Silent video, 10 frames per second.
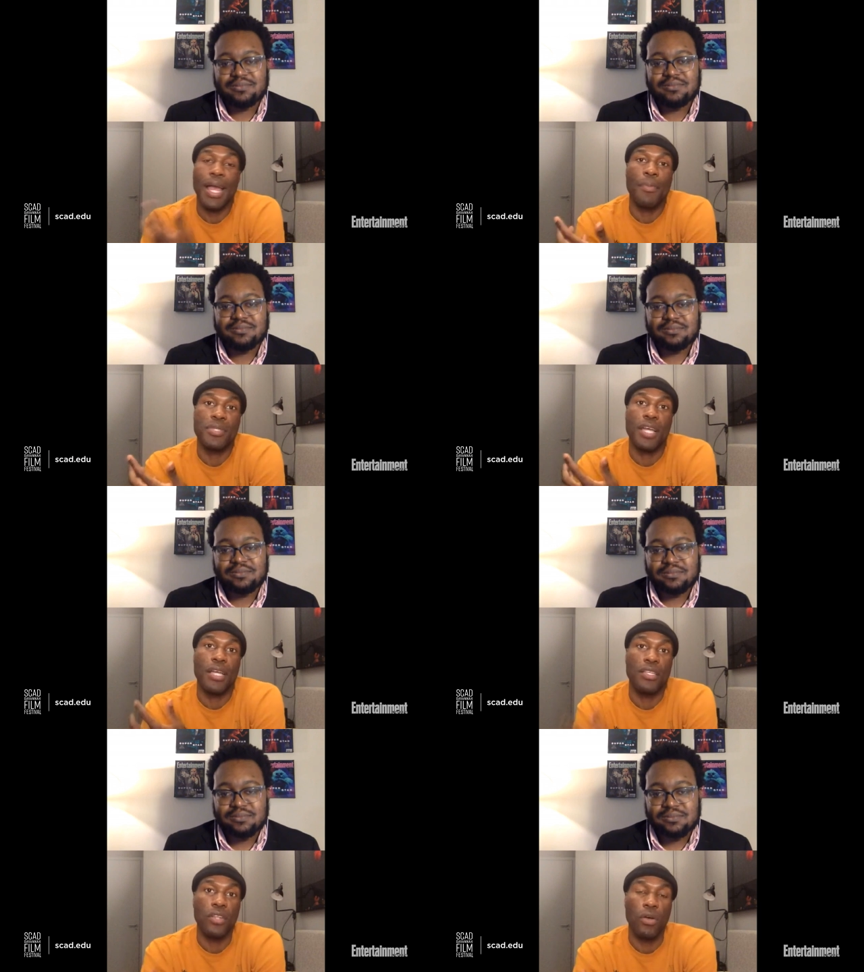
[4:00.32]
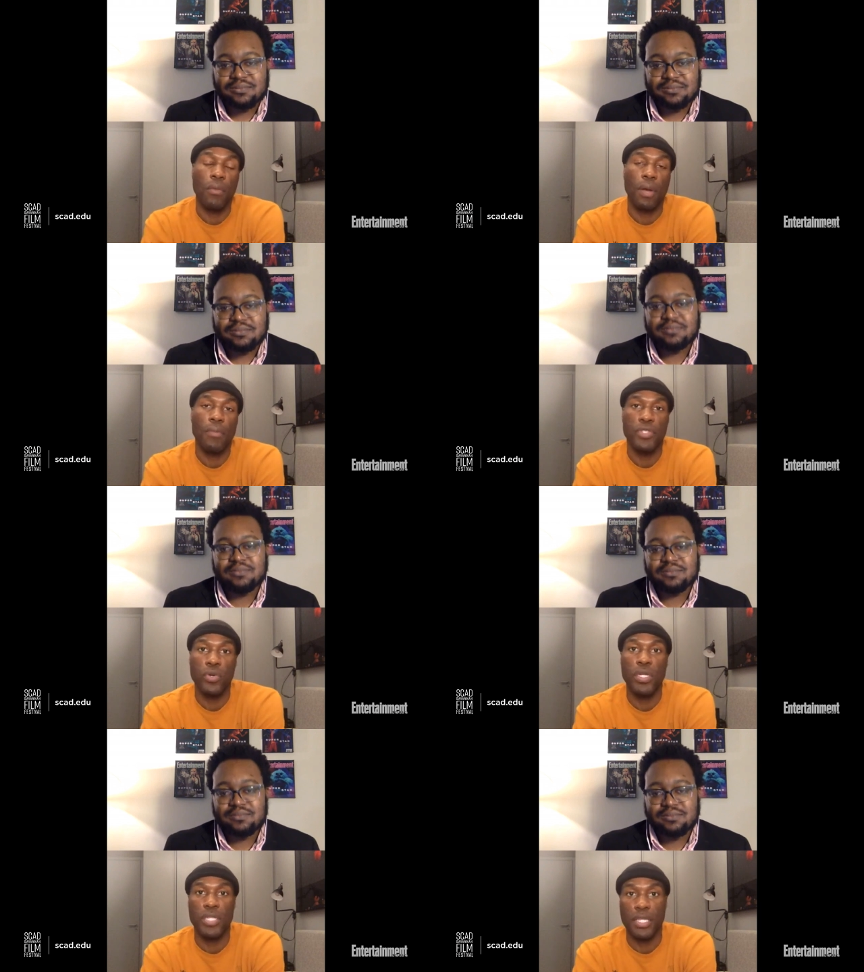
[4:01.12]
Speaker 1: my appetite. You know, I'm,
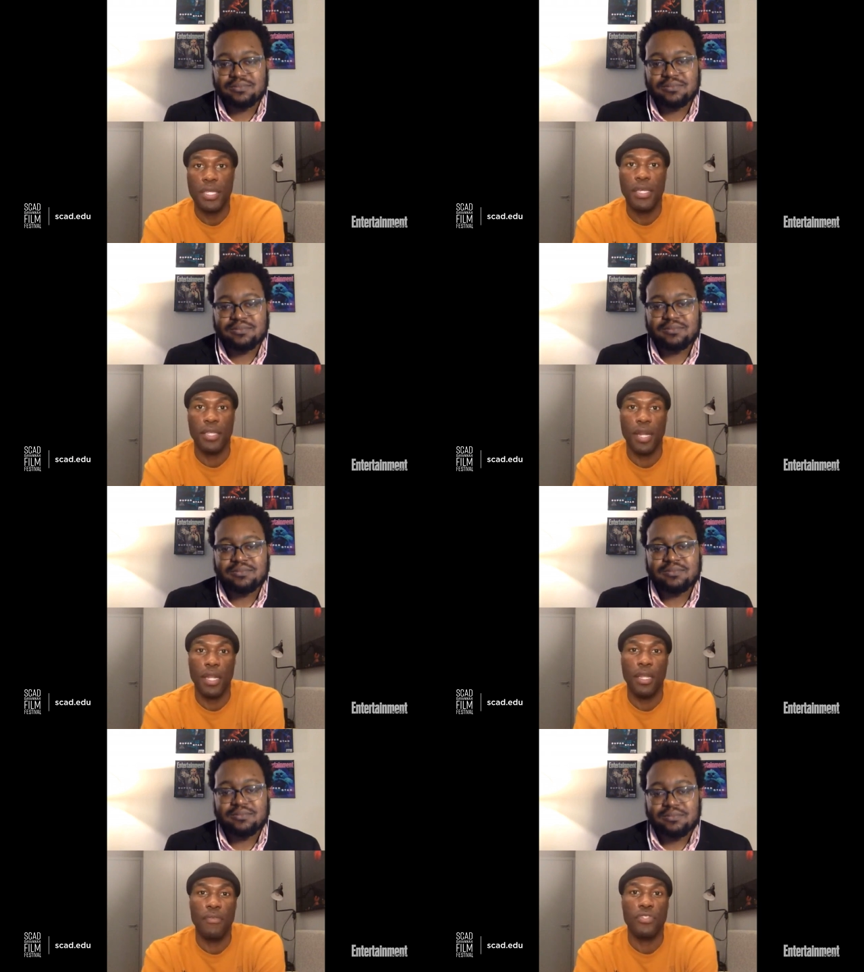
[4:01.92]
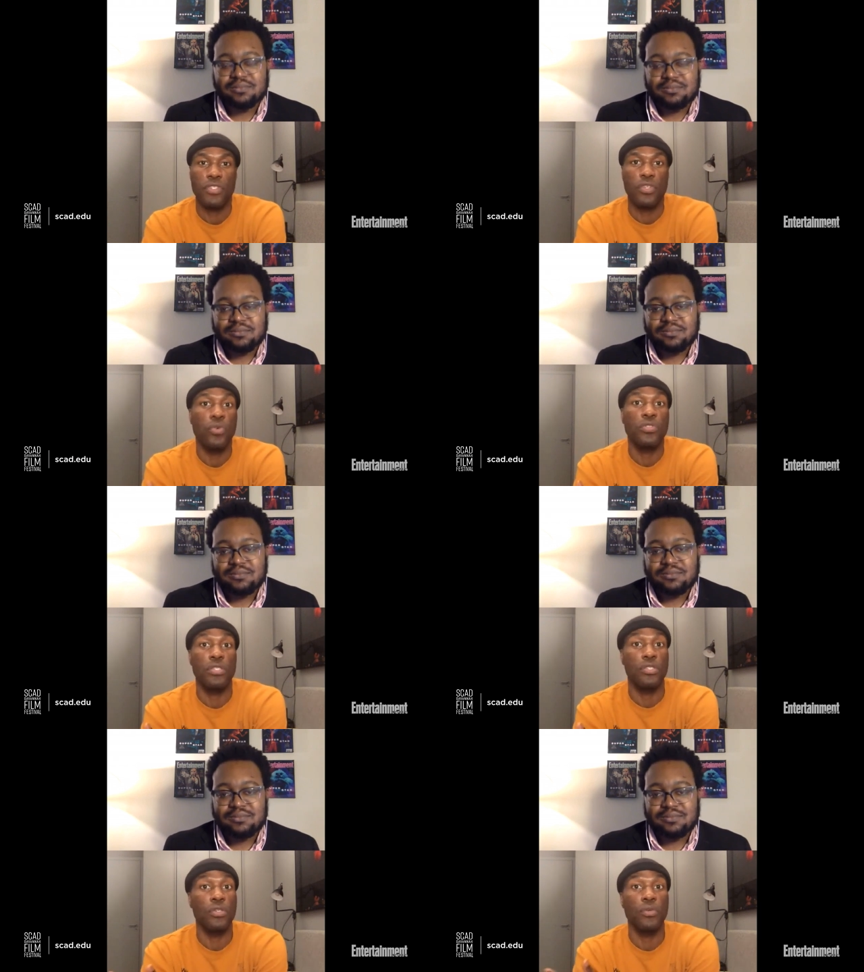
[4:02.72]
I'm doing the thing that I left
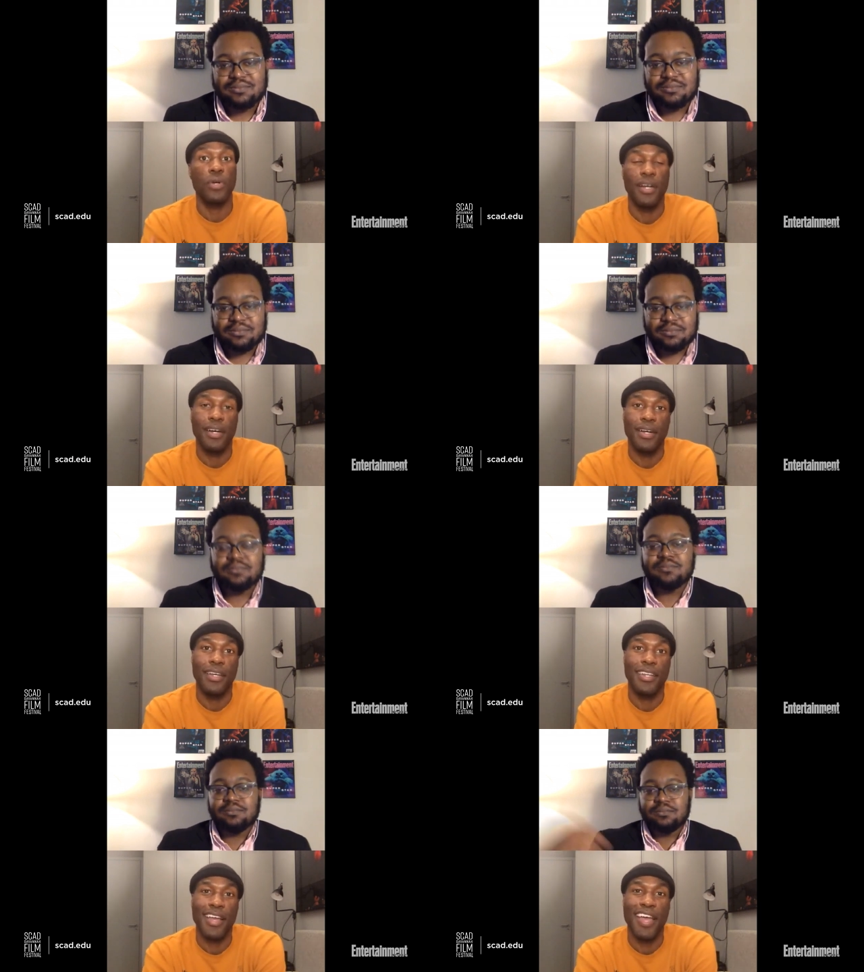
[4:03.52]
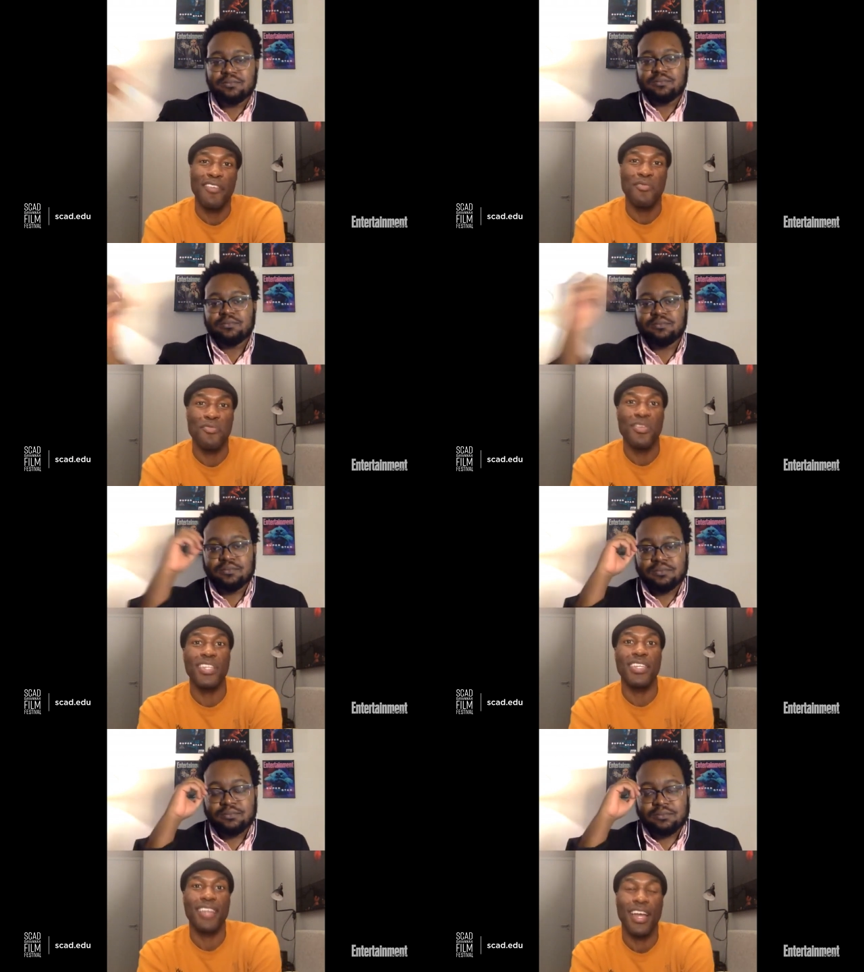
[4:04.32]
school to do, uh, and I haven't
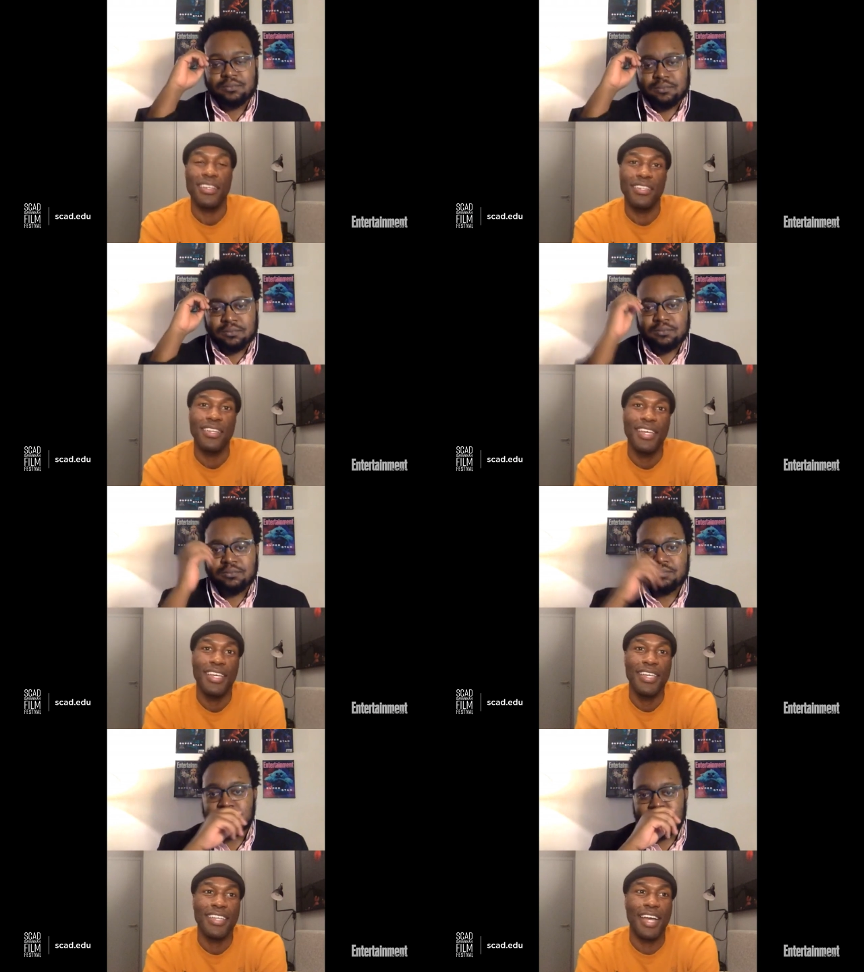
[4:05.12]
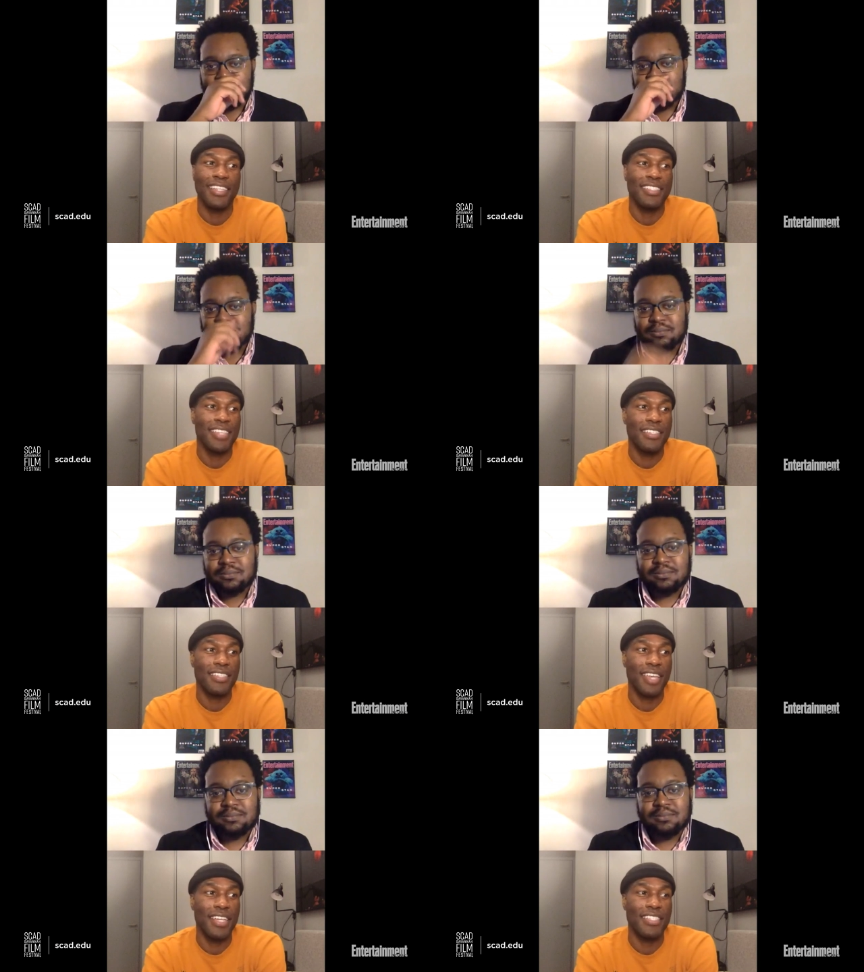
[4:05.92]
really gotten gotten a
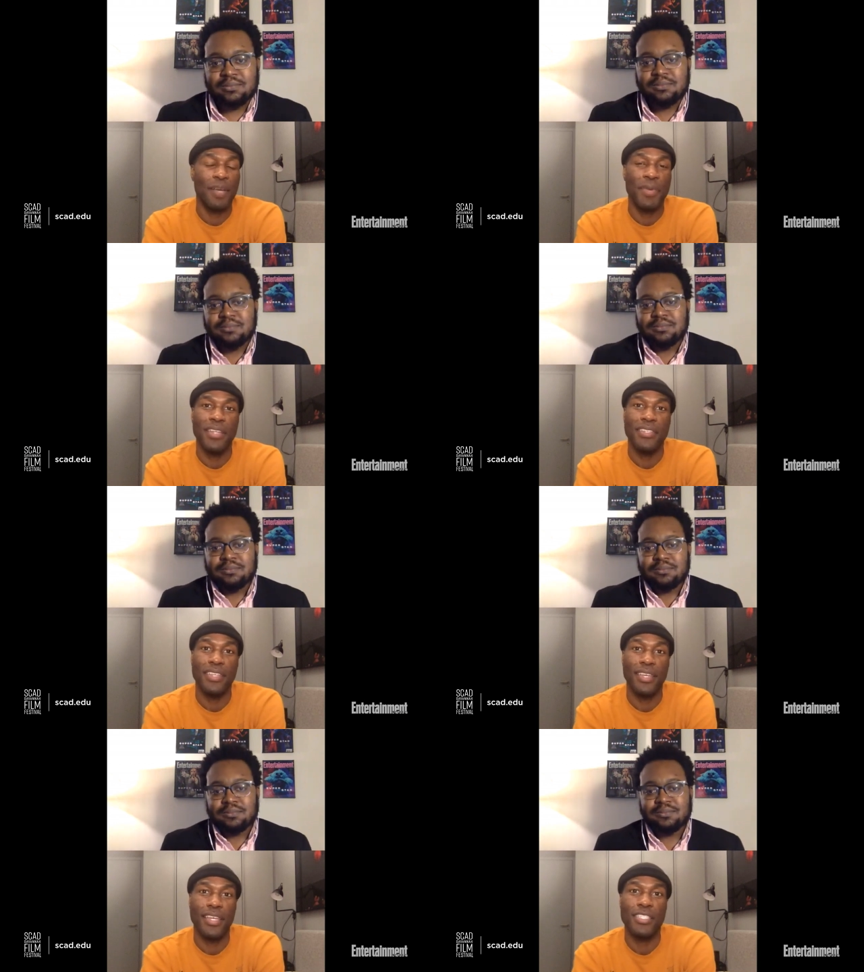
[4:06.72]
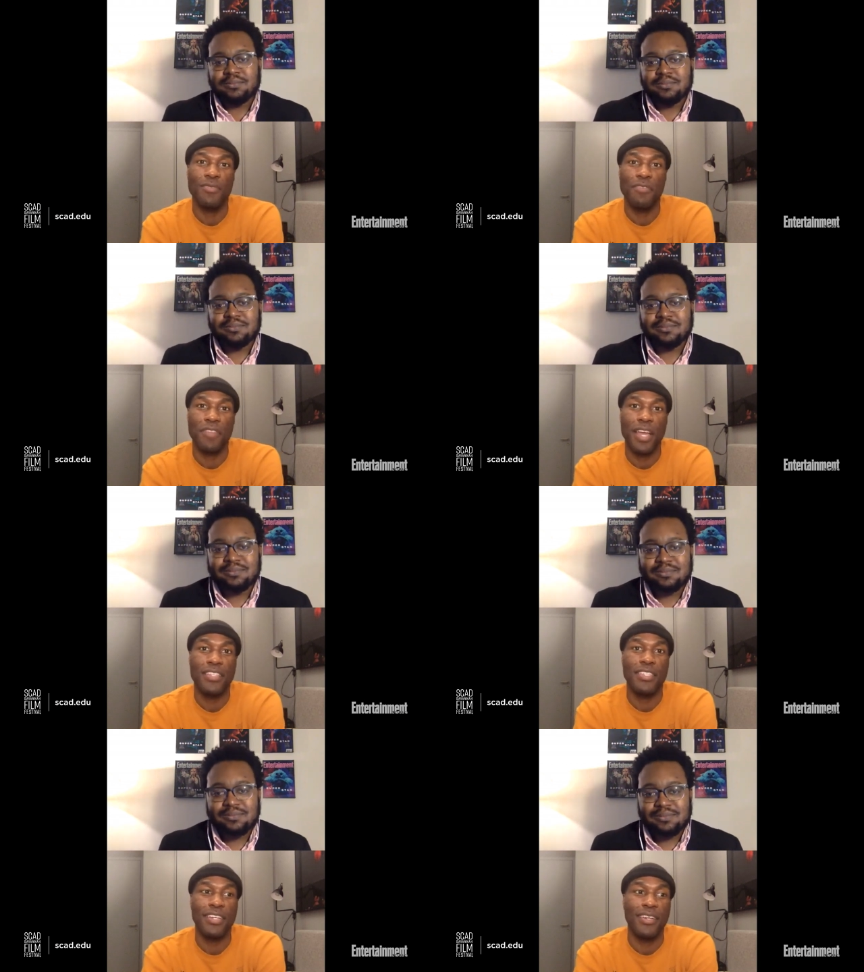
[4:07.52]
chance to catch up and and to
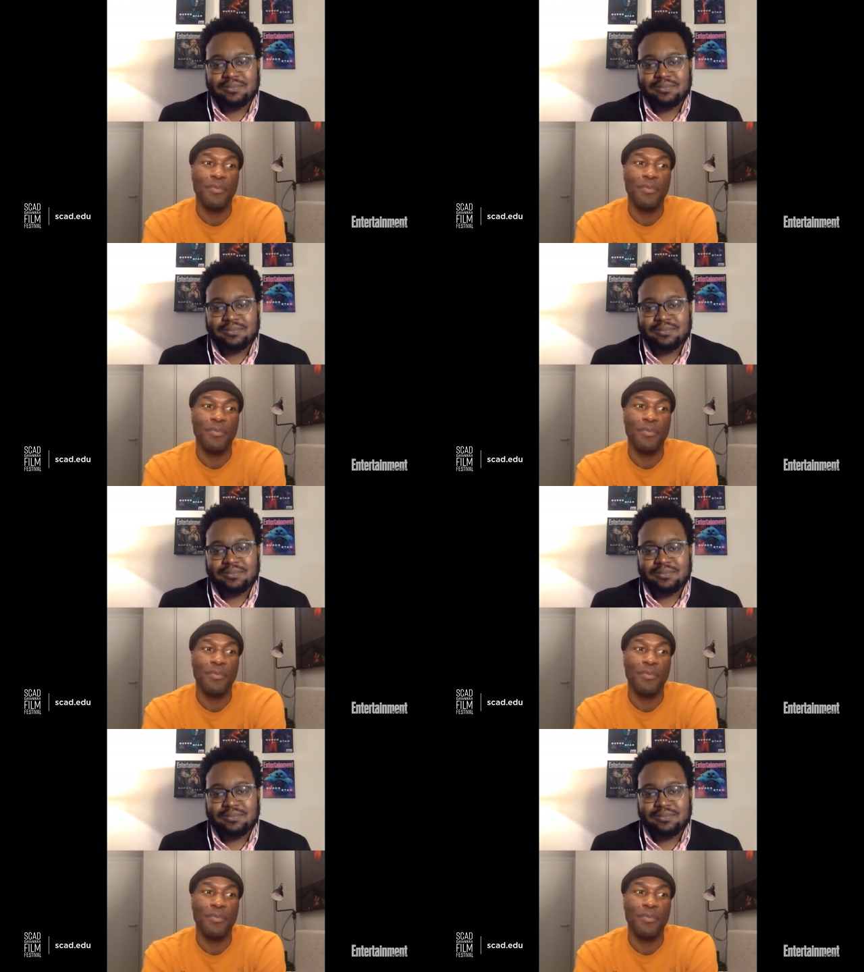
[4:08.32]
reflect.